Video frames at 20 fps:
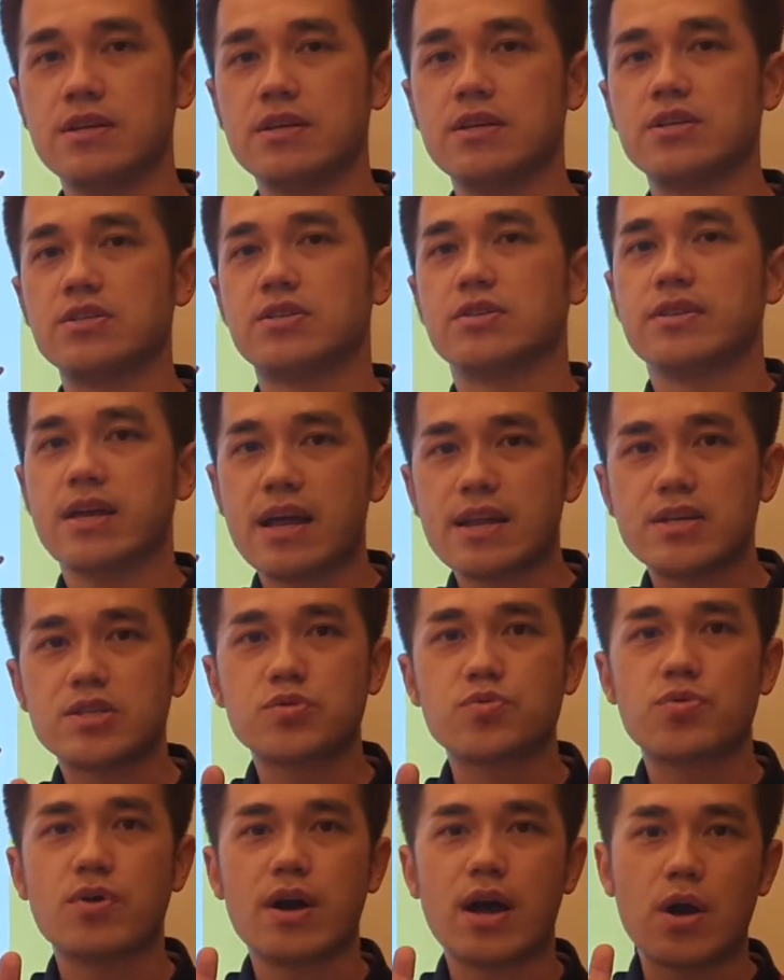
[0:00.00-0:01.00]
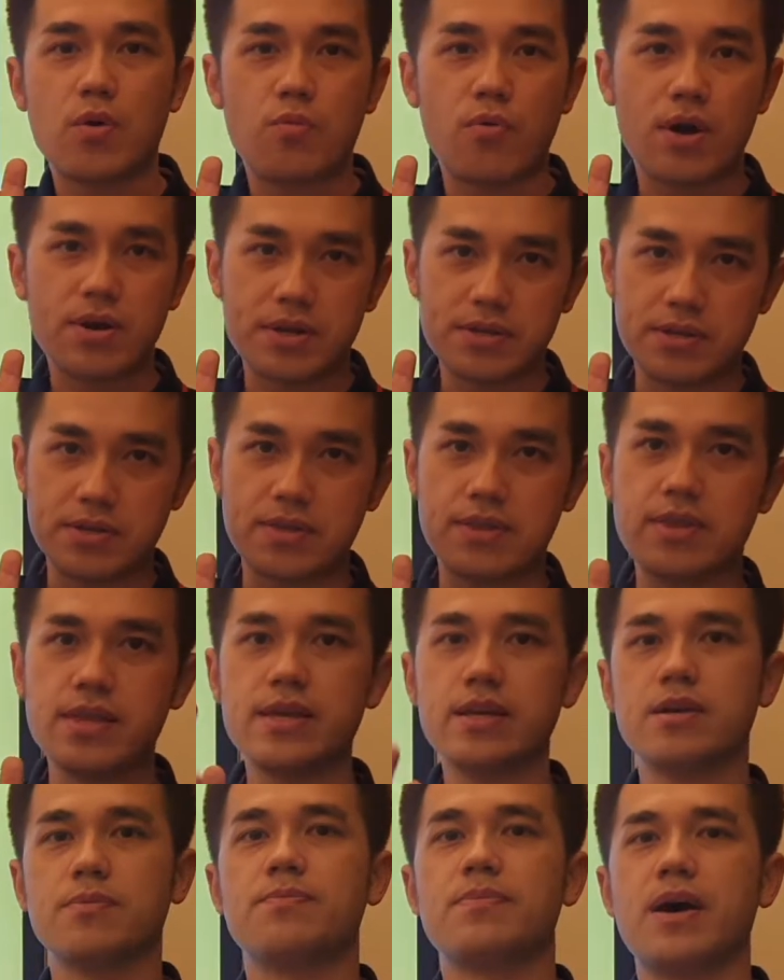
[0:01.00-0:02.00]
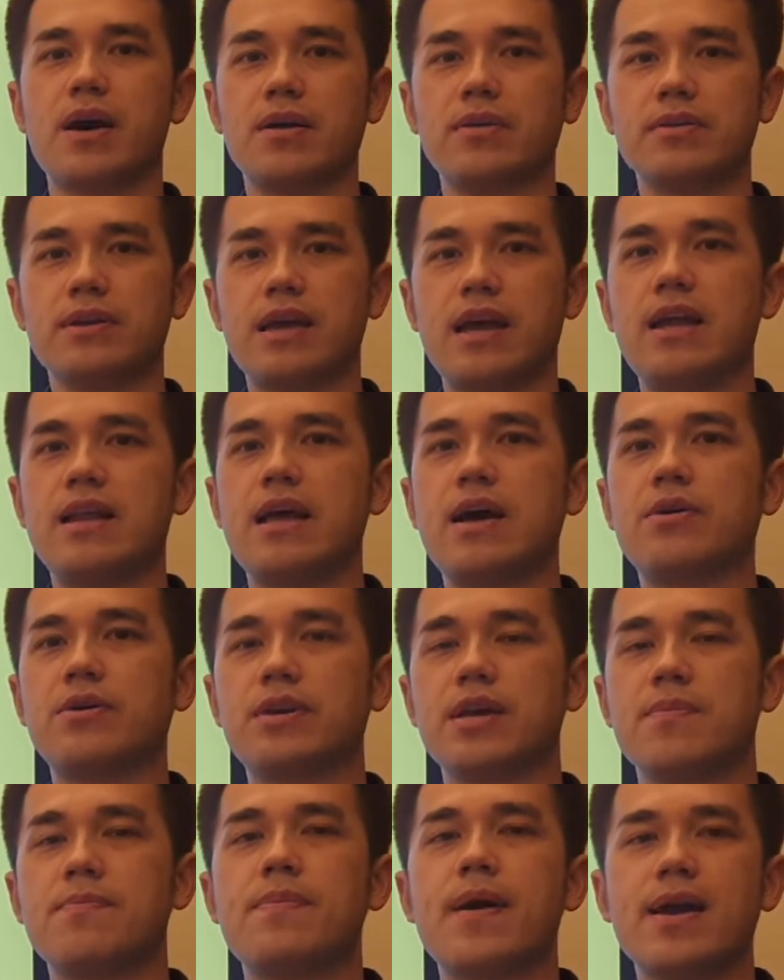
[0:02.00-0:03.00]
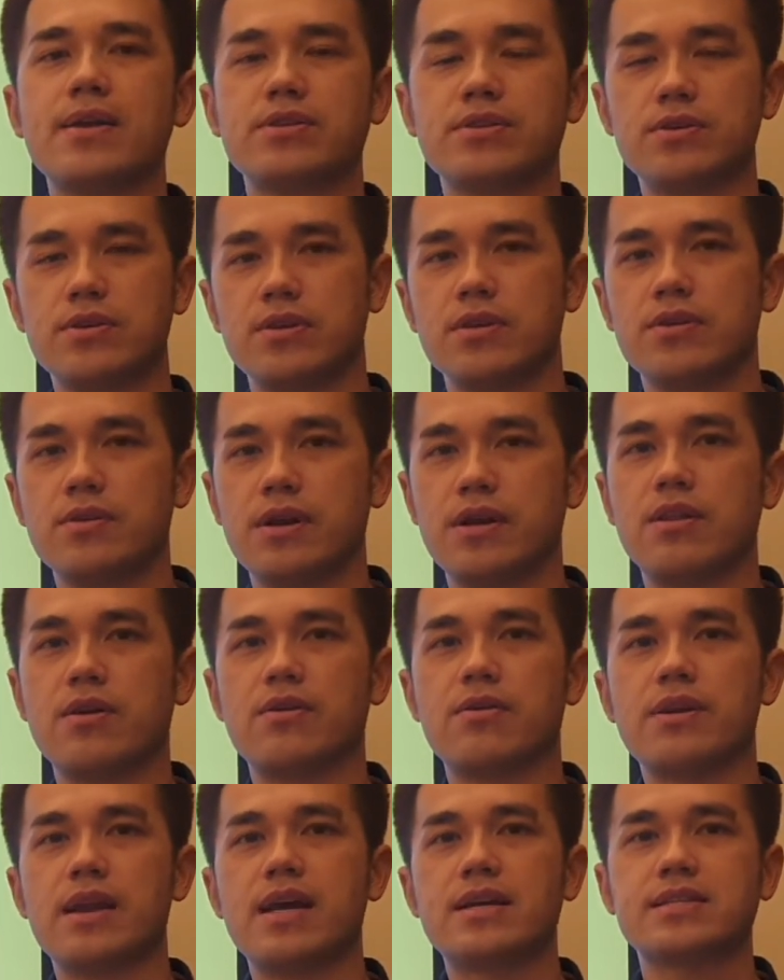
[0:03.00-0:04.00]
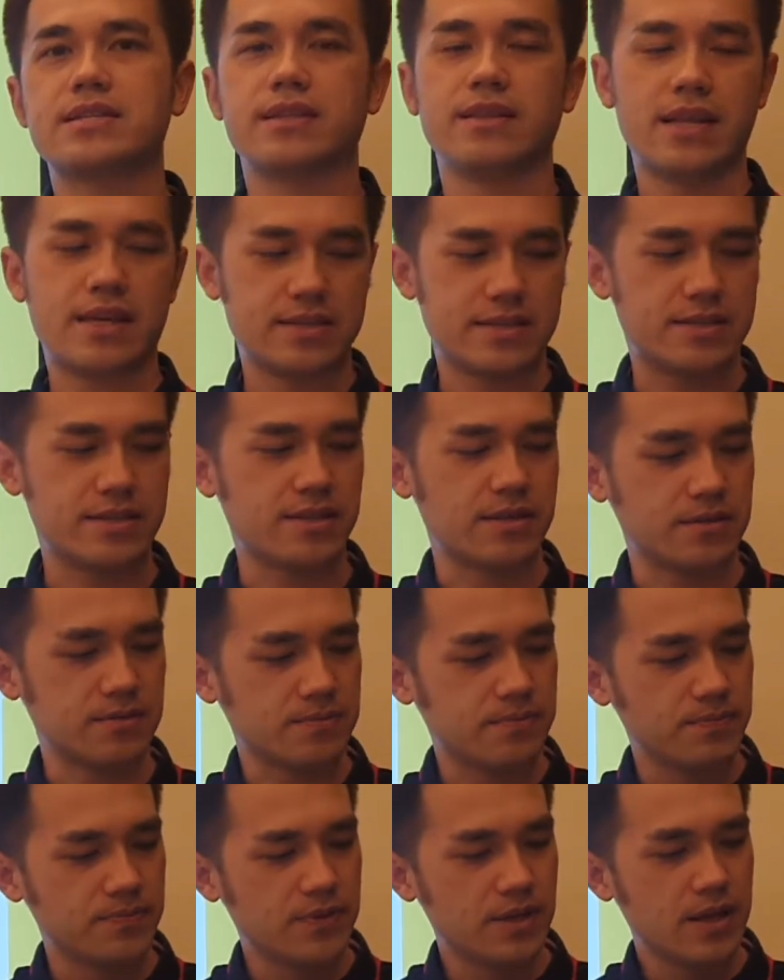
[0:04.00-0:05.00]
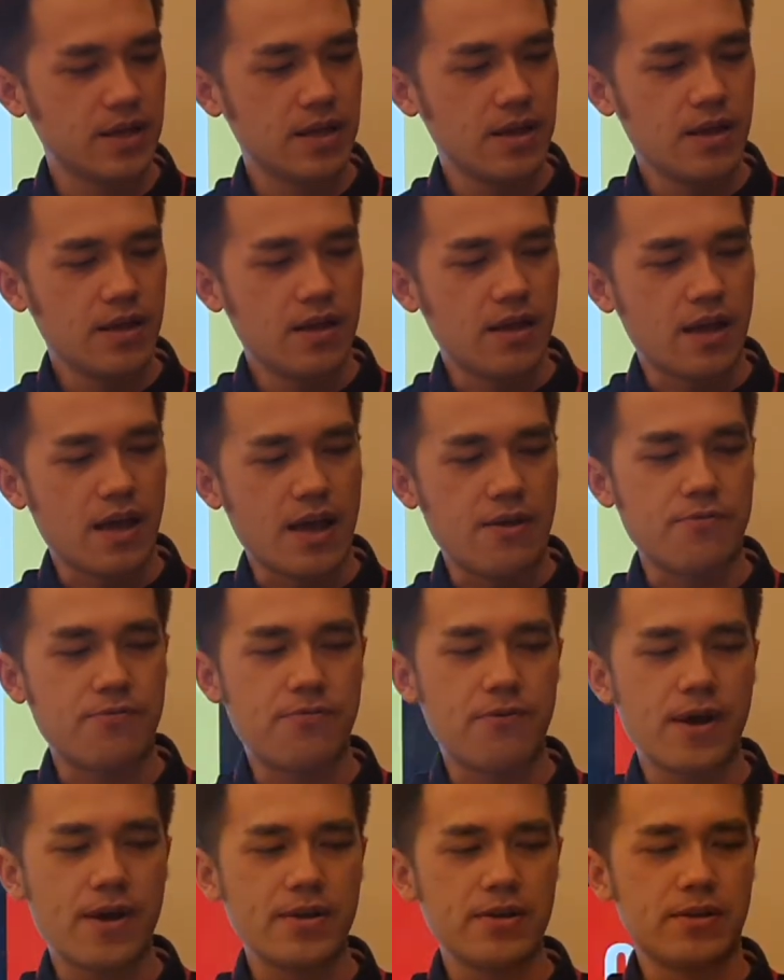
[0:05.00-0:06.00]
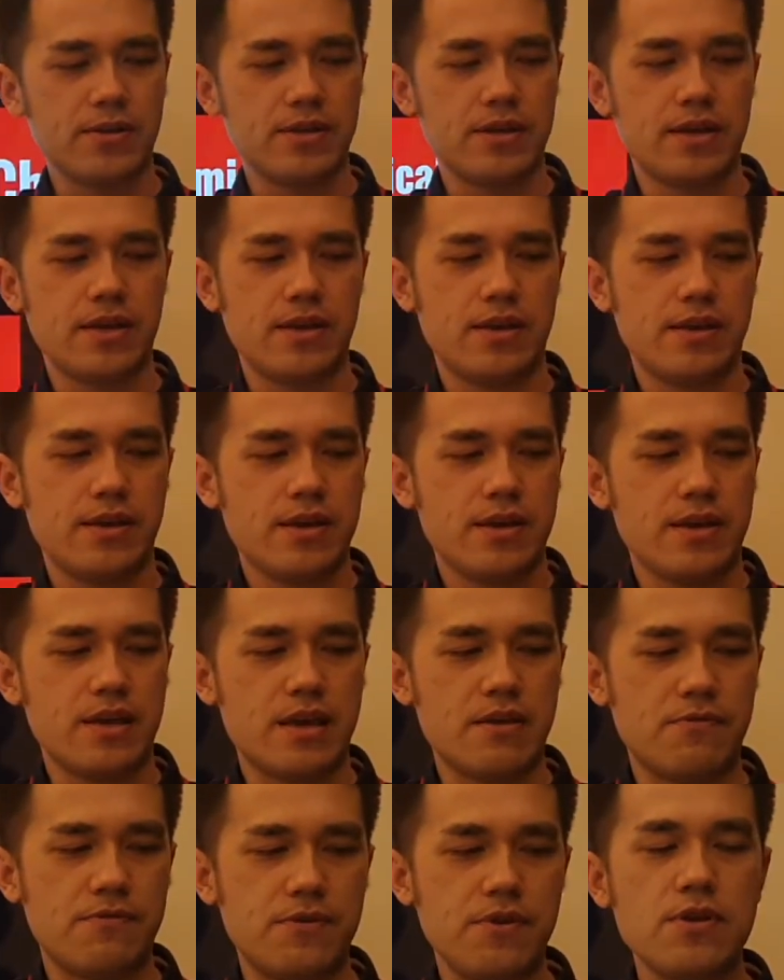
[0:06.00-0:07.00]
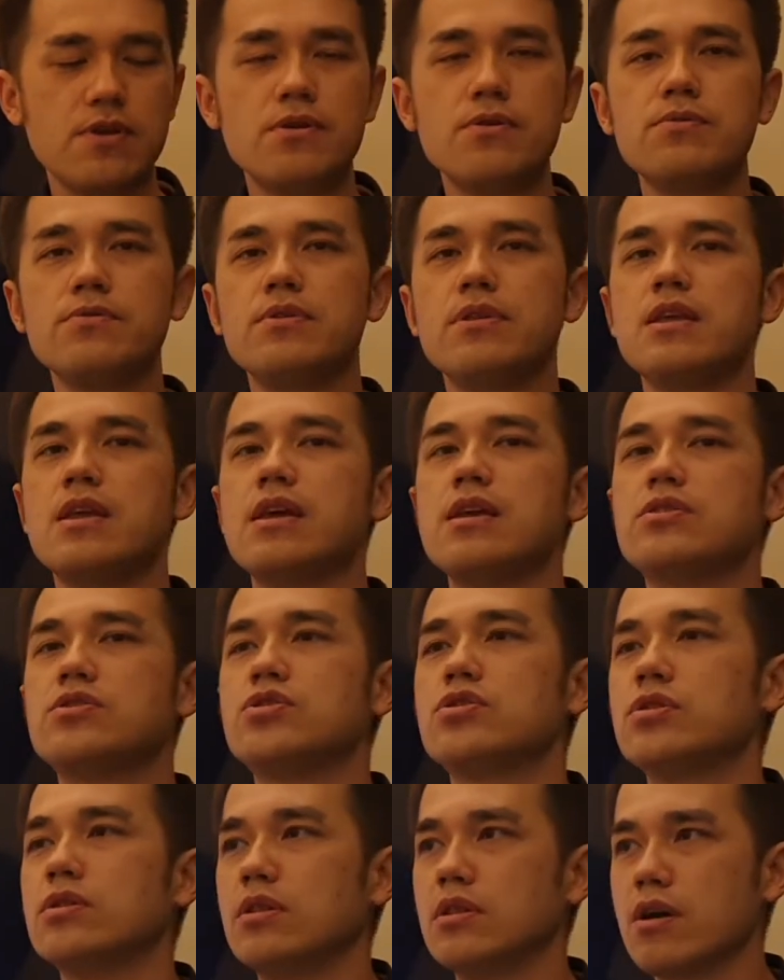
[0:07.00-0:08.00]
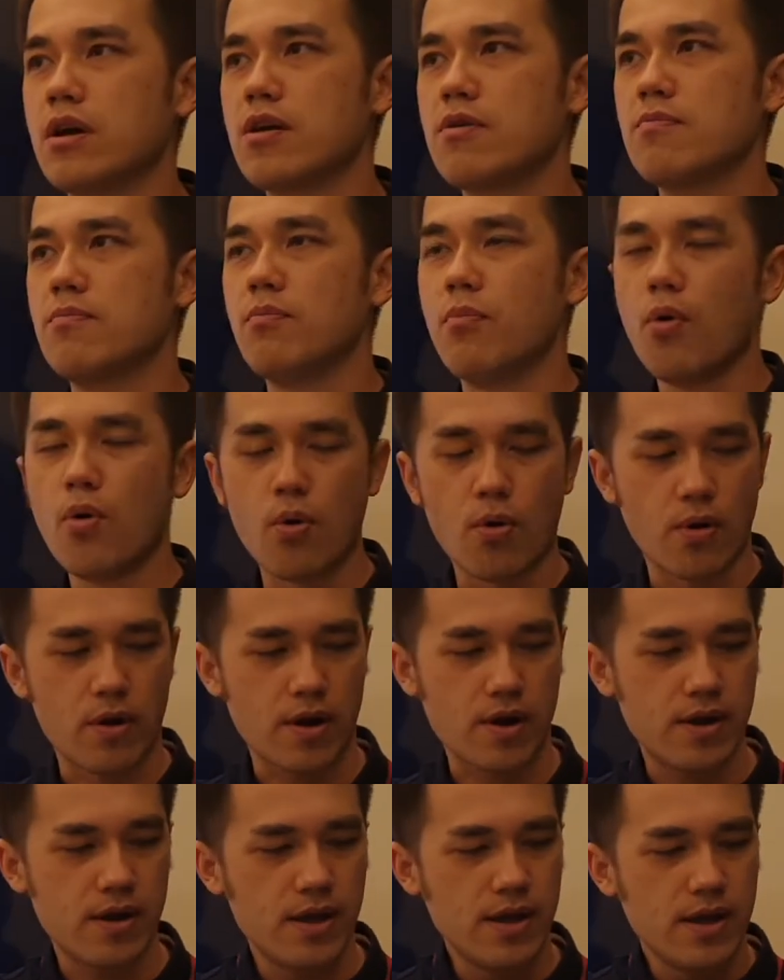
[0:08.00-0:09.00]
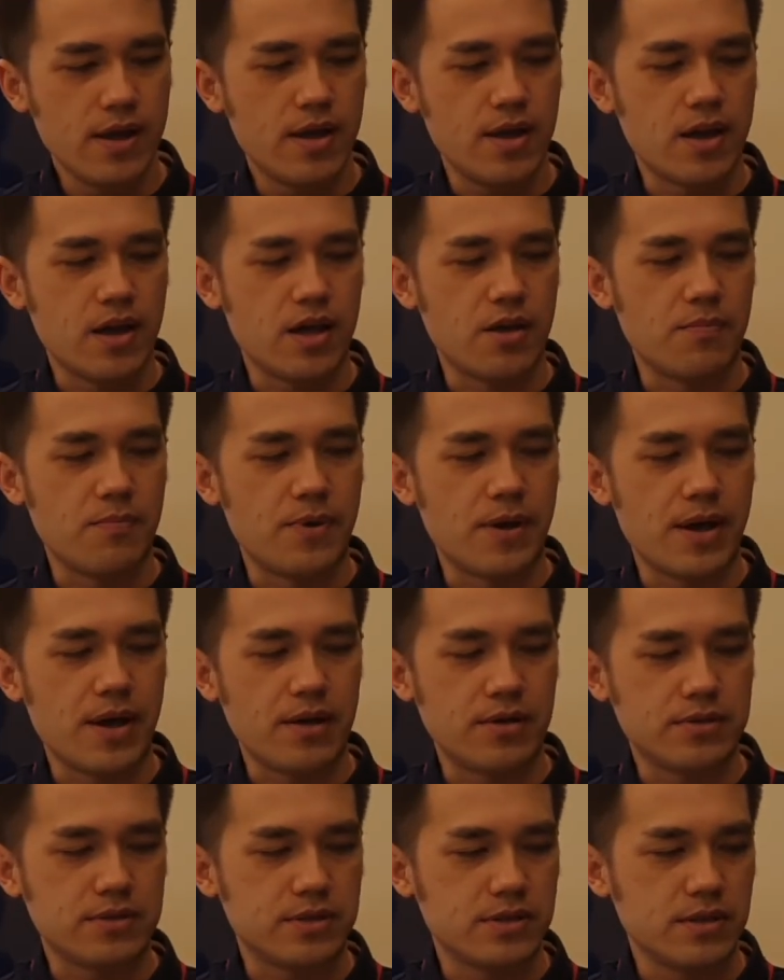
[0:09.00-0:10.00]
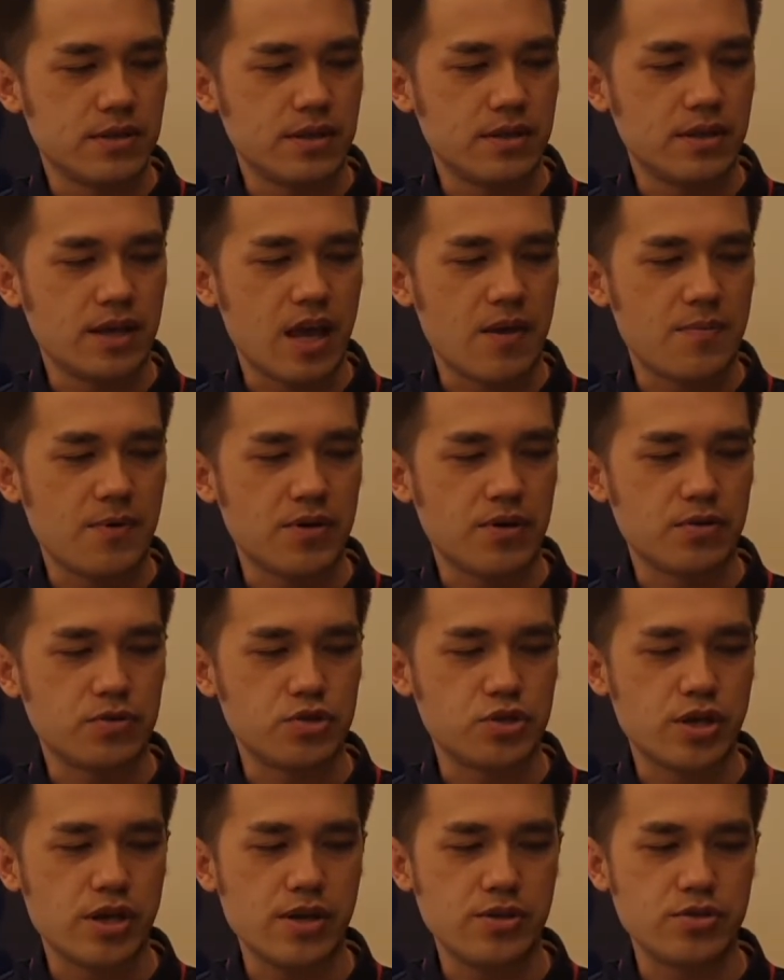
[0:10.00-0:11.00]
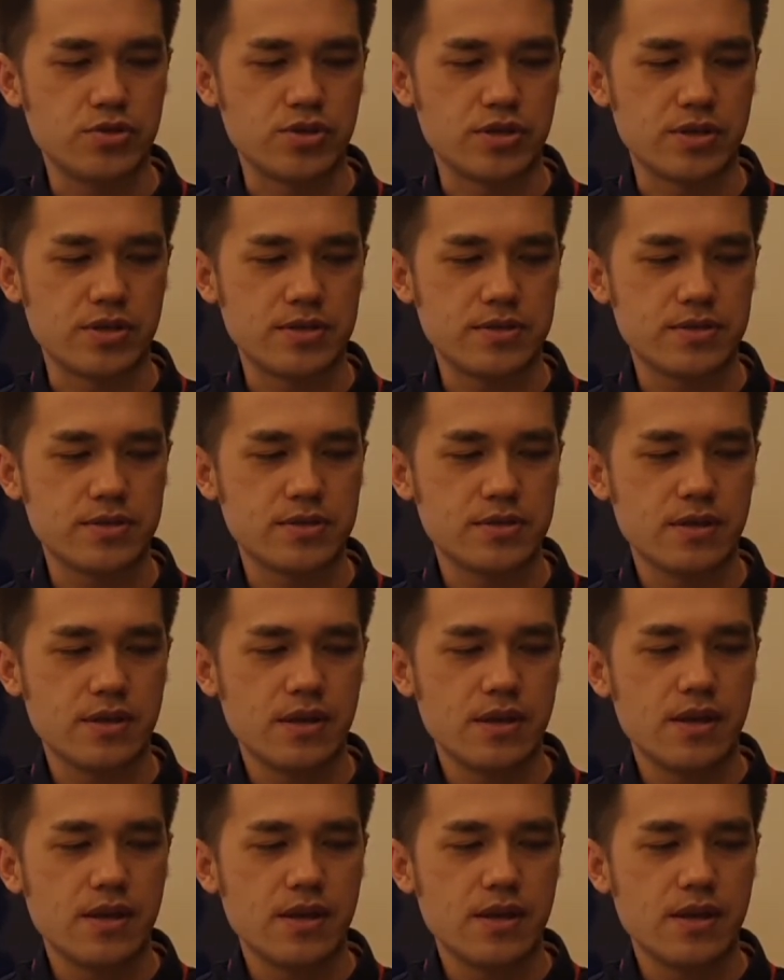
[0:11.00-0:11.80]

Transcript: So that is what I want you to think about, and I'll get back to you in our next lesson. And finally, If you need to learn more about chemical changes,